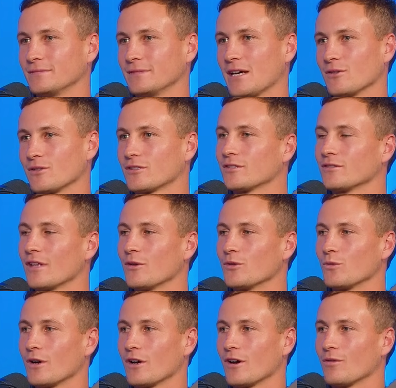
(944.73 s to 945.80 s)
that was
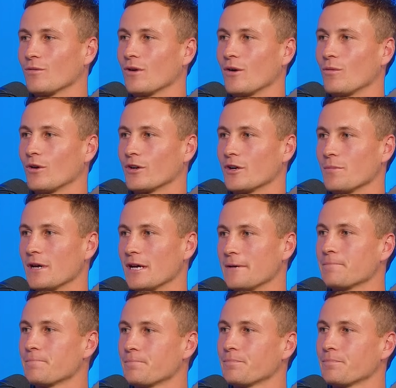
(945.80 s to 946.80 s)
where I wanted to be.